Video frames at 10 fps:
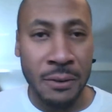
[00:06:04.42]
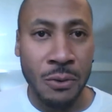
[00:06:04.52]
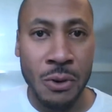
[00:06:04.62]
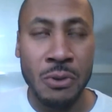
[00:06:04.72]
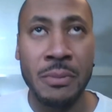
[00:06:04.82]
that. And
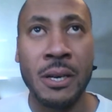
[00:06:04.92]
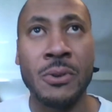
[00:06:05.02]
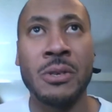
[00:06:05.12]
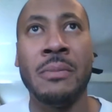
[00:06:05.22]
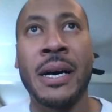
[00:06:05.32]
of course, will be
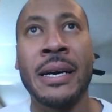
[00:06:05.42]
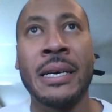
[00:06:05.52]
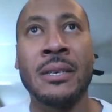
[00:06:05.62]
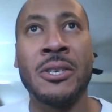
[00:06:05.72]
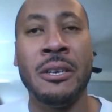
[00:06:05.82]
hosted
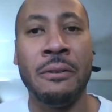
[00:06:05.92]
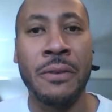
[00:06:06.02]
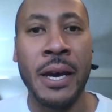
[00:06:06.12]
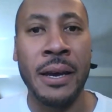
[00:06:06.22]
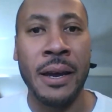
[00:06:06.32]
by Tina
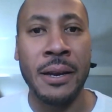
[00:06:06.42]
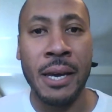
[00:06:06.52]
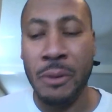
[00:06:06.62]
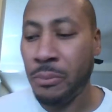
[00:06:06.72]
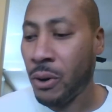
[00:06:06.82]
Fey
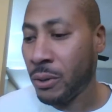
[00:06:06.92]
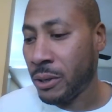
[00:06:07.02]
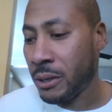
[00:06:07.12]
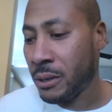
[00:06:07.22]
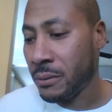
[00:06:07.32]
and Amy
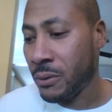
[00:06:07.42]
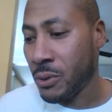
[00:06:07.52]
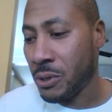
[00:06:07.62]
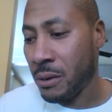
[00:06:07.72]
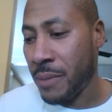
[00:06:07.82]
Poehler. Of
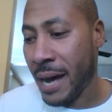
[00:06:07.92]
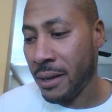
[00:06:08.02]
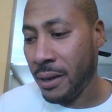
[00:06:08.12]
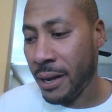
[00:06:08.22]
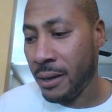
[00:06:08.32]
course, they're
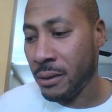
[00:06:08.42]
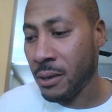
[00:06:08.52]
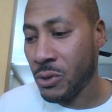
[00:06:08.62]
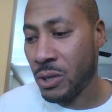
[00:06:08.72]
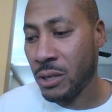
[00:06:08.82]
back again
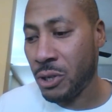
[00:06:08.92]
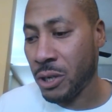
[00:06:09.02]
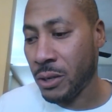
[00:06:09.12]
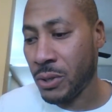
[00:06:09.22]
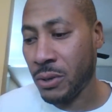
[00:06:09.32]
hosting the
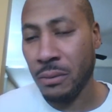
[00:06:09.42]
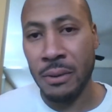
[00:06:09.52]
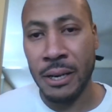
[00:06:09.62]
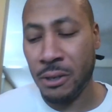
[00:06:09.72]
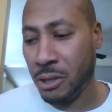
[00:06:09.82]
show,
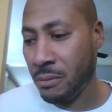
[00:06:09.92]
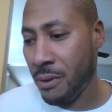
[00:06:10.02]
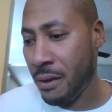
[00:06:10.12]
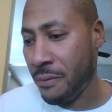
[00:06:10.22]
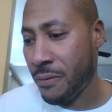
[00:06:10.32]
so that
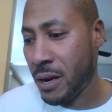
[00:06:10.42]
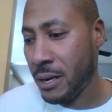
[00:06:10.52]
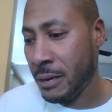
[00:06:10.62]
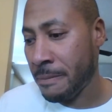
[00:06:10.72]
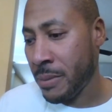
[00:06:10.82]
should be
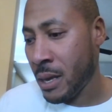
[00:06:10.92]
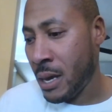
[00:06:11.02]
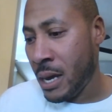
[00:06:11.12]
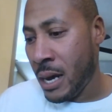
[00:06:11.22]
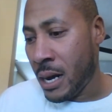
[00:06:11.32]
fun.
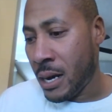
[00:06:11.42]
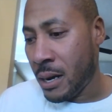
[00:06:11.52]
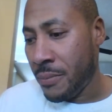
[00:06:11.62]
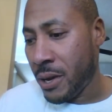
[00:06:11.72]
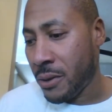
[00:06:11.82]

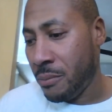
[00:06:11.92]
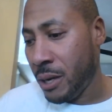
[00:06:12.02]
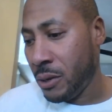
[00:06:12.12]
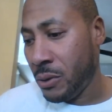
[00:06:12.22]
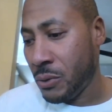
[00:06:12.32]
The other
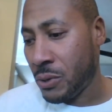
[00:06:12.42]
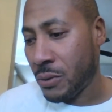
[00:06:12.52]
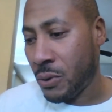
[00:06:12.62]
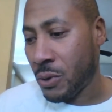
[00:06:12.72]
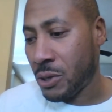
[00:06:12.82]
big
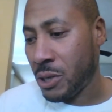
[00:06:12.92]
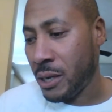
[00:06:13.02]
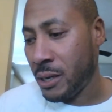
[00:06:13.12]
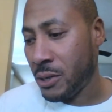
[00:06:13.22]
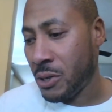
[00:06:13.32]
news, of course,
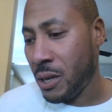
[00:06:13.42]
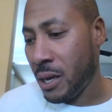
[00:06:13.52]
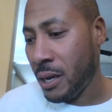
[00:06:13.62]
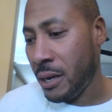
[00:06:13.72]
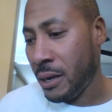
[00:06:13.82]
is
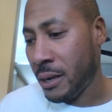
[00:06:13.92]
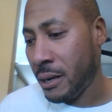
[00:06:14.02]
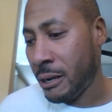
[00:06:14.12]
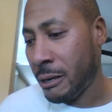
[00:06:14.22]
the